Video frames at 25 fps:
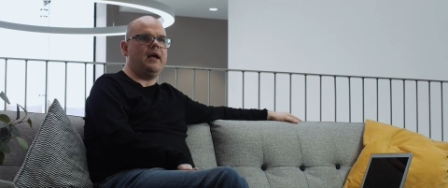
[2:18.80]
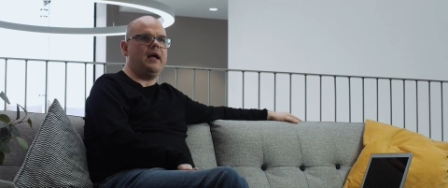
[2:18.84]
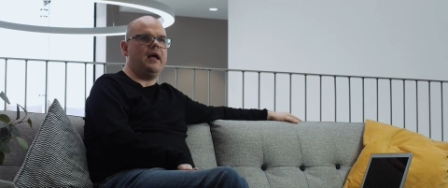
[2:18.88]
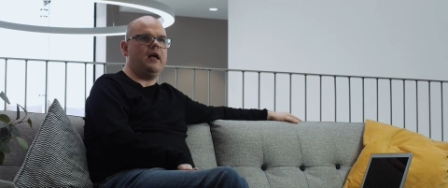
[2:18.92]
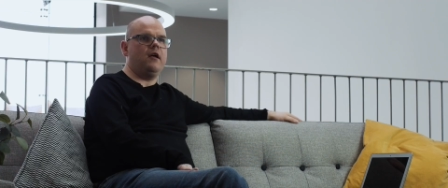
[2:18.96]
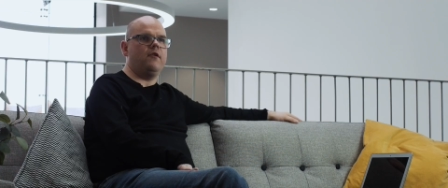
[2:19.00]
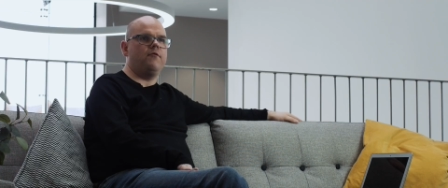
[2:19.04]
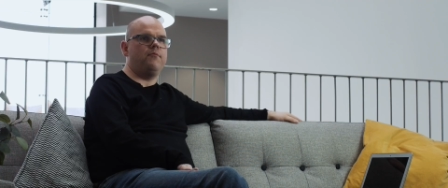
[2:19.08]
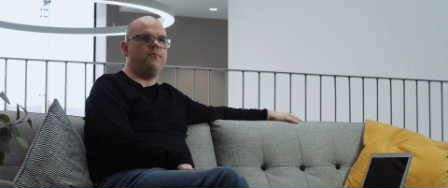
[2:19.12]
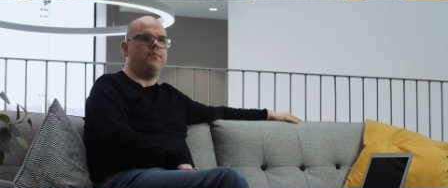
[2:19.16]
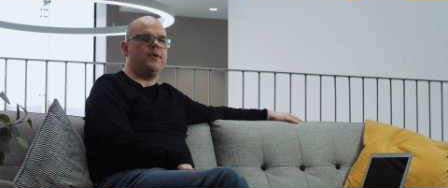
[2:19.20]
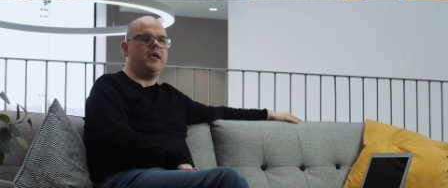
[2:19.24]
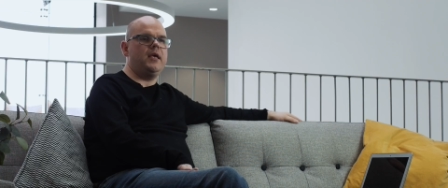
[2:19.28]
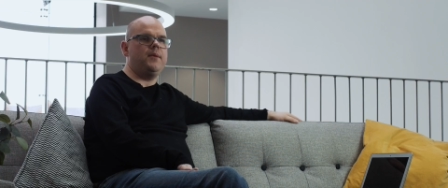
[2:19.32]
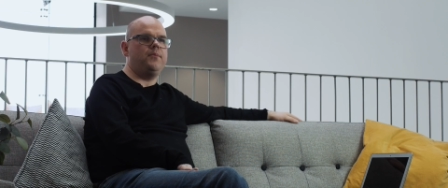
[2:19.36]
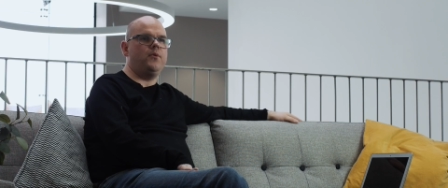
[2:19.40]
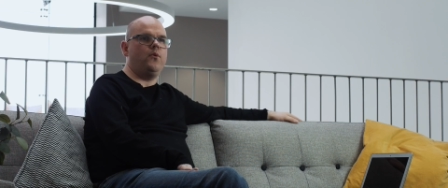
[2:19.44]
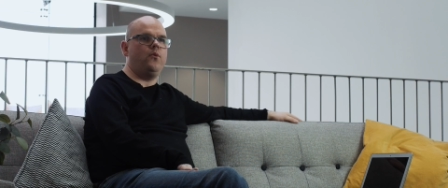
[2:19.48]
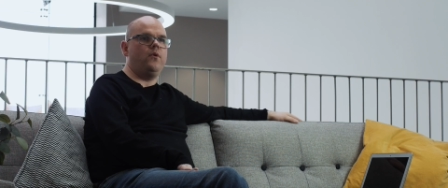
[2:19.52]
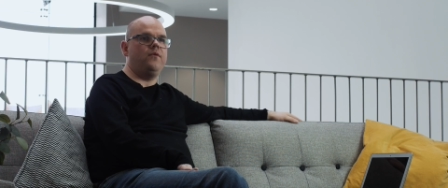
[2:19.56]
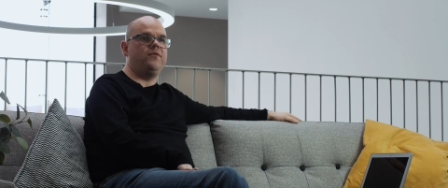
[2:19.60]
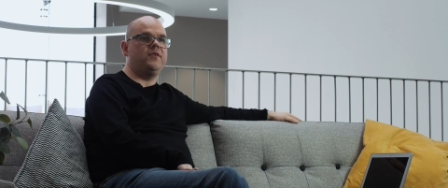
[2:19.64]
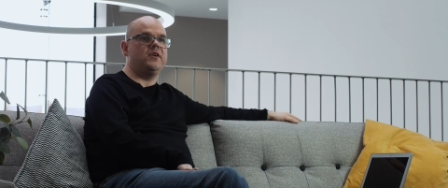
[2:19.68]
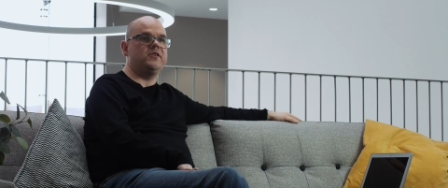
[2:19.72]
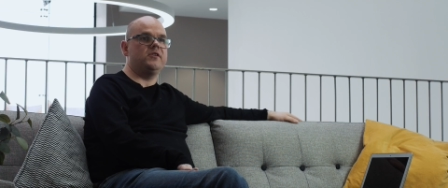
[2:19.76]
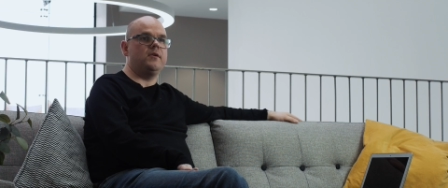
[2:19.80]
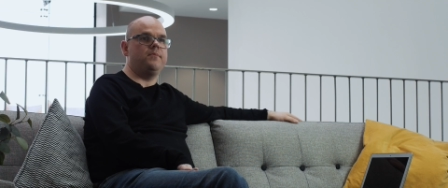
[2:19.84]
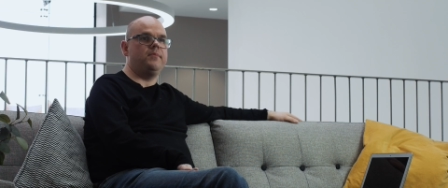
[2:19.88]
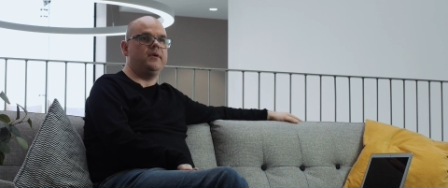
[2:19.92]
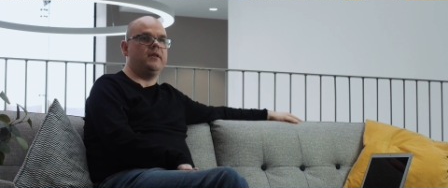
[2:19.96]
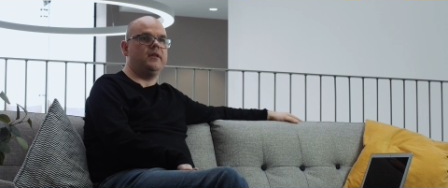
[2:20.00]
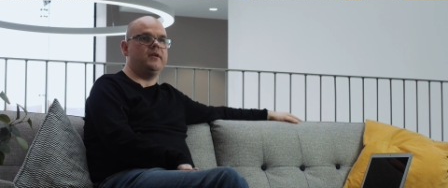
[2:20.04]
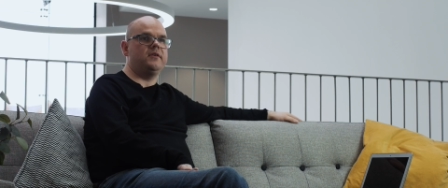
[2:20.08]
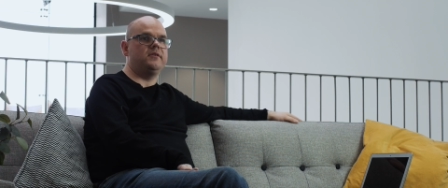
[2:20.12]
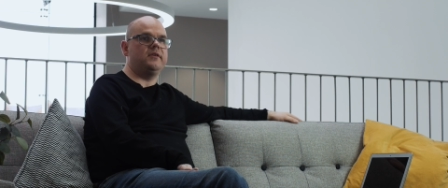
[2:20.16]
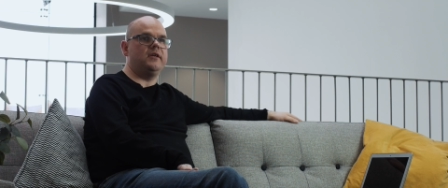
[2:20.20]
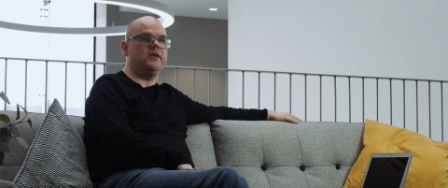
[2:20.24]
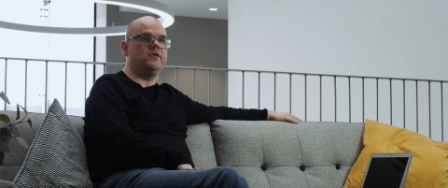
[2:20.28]
have people with
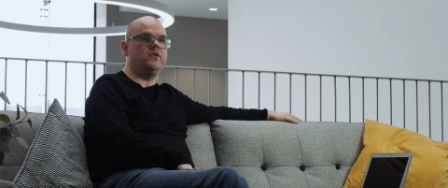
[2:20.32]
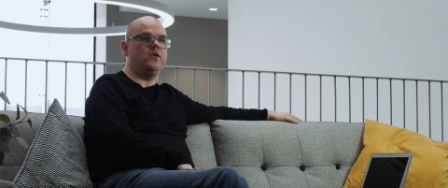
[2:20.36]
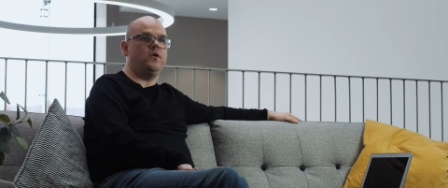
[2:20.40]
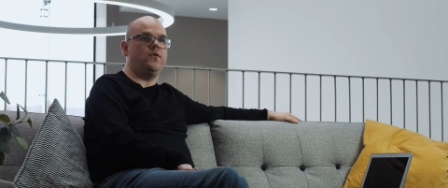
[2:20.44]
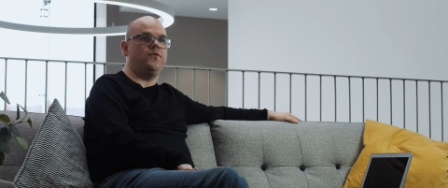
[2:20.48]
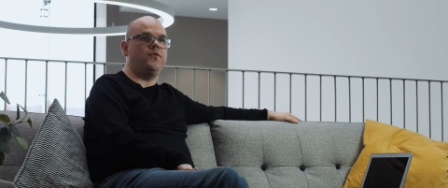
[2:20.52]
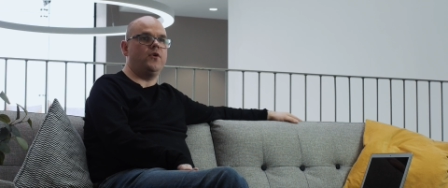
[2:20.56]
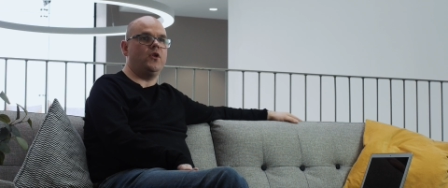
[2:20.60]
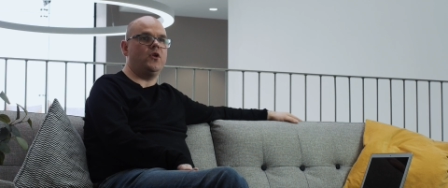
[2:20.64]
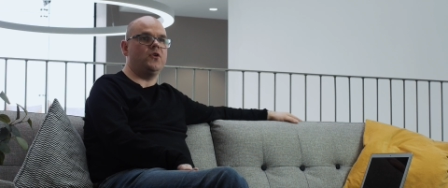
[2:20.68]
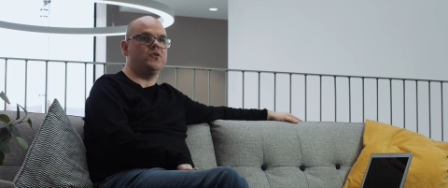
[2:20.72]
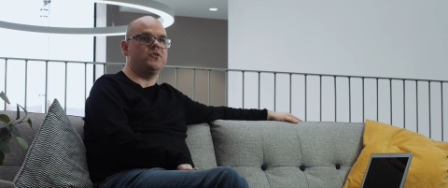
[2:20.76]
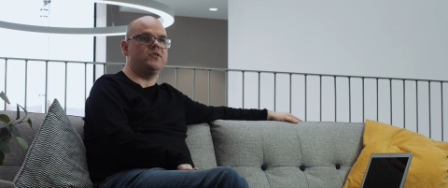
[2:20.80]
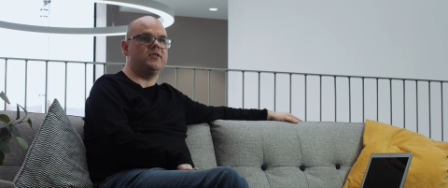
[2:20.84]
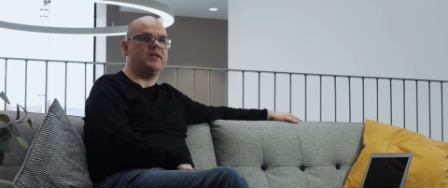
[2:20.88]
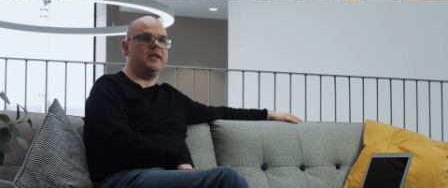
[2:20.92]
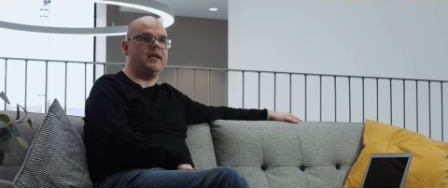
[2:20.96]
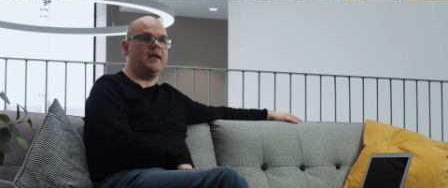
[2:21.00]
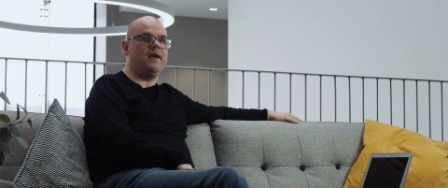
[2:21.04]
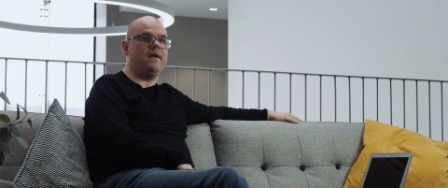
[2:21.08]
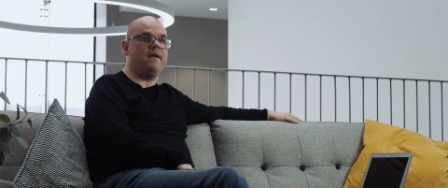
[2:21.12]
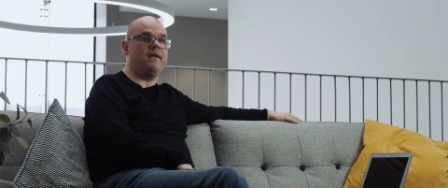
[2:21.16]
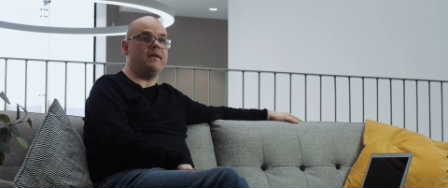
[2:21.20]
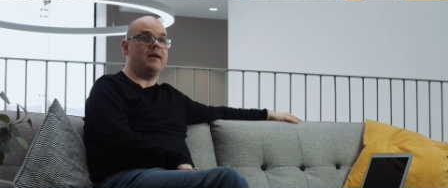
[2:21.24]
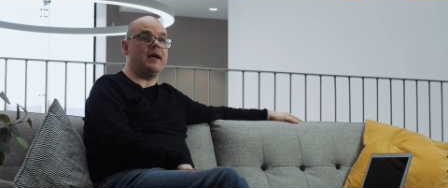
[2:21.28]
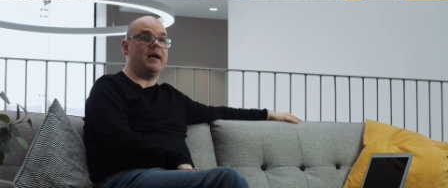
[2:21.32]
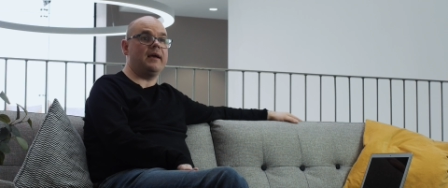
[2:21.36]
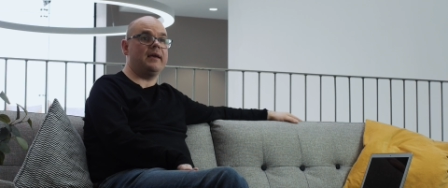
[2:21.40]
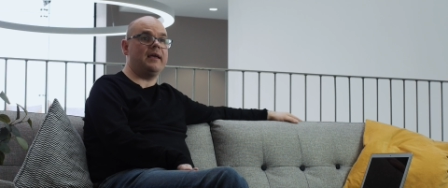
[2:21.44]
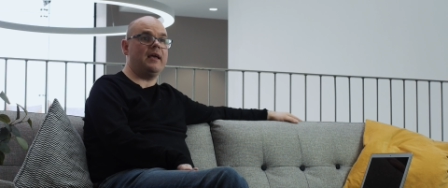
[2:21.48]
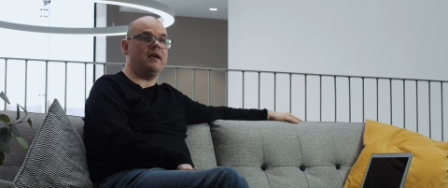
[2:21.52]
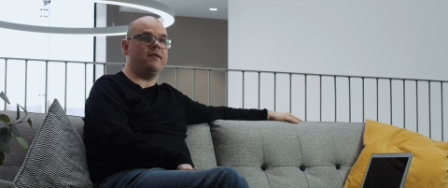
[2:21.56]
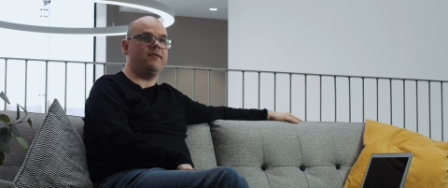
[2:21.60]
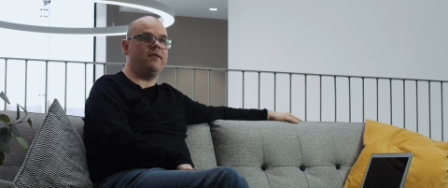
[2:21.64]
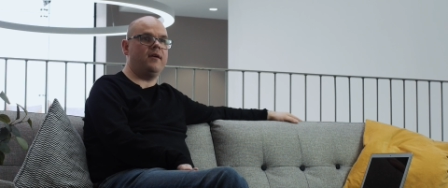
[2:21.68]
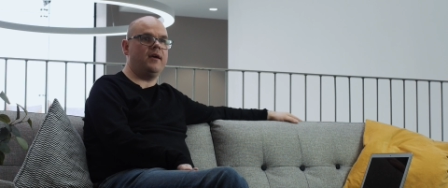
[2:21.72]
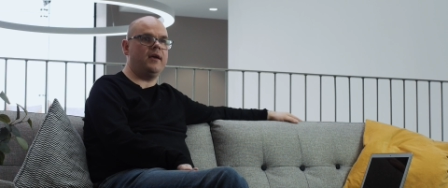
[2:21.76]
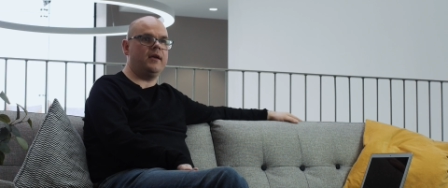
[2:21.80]
disabilities who volunteer in our
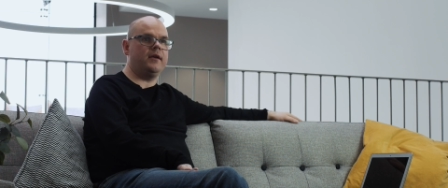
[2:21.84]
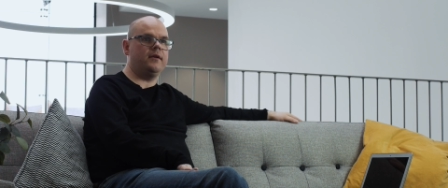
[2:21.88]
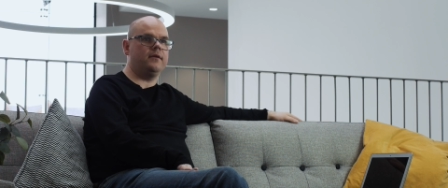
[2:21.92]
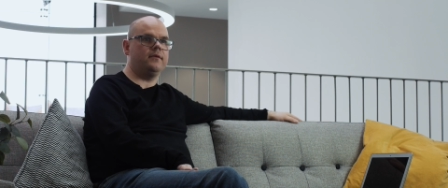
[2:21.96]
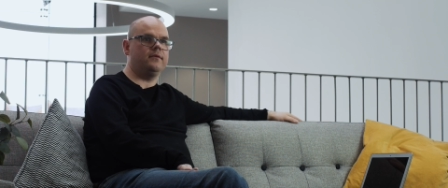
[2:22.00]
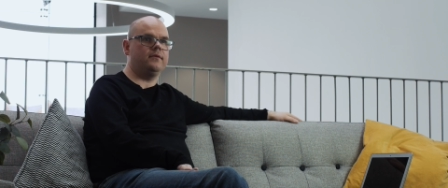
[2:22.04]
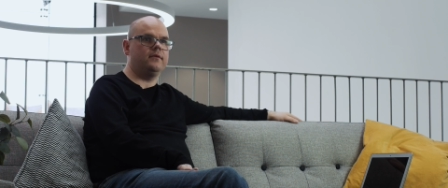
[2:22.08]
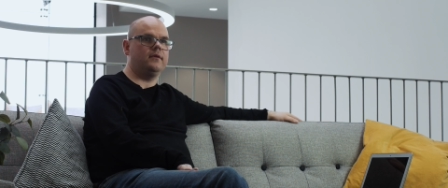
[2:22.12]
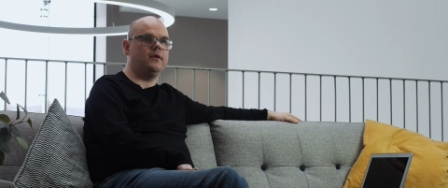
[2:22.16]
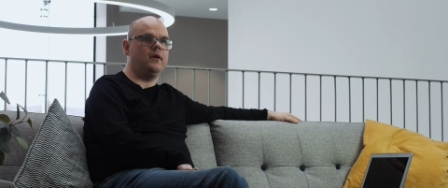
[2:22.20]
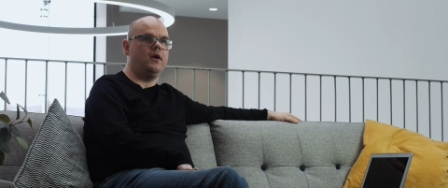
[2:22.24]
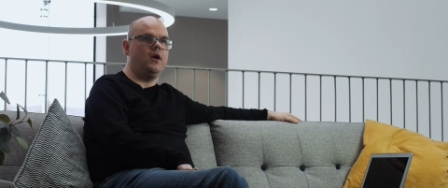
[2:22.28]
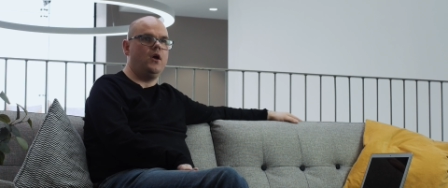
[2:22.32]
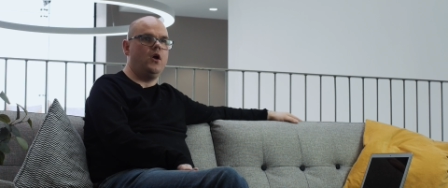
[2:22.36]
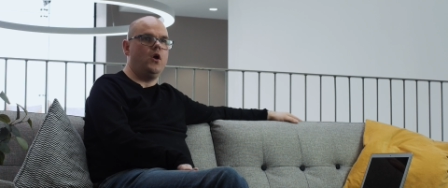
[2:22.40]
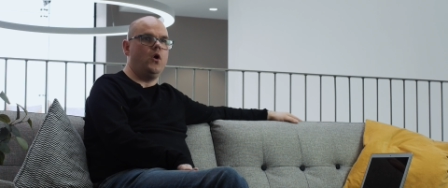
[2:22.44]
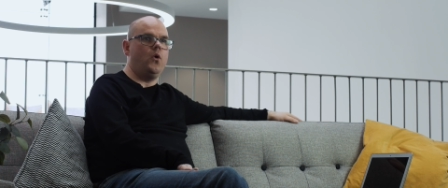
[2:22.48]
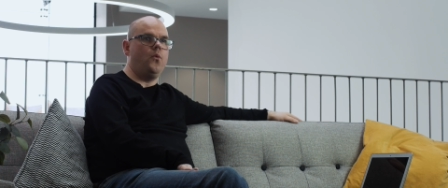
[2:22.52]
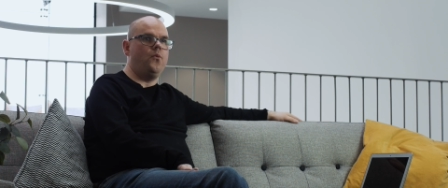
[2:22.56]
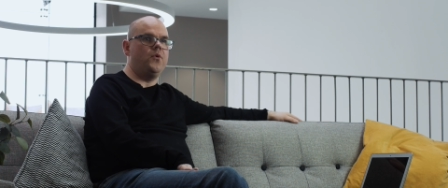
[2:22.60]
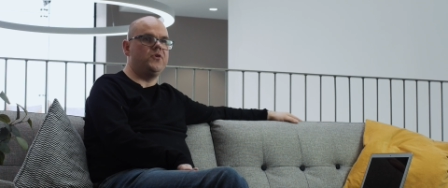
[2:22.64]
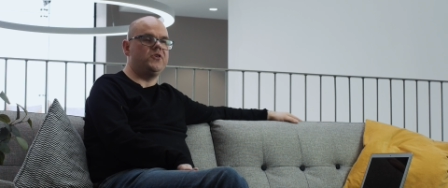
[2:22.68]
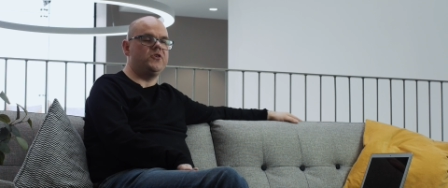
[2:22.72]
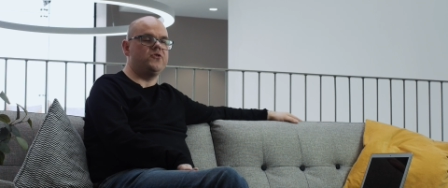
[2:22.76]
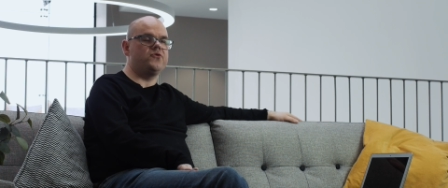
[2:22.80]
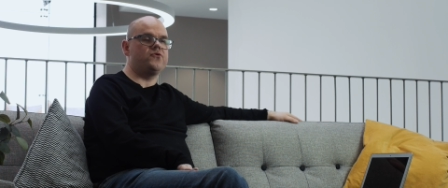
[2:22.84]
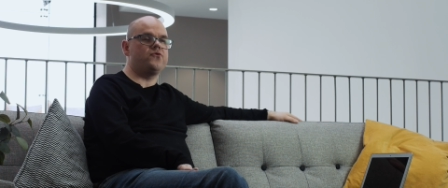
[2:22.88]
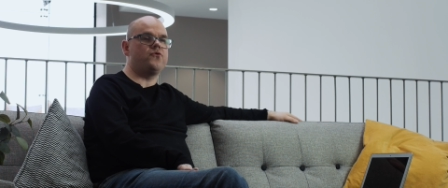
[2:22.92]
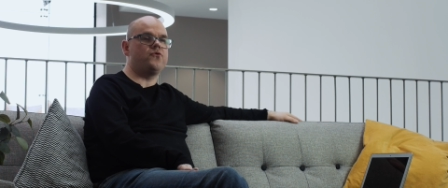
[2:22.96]
cafe, which is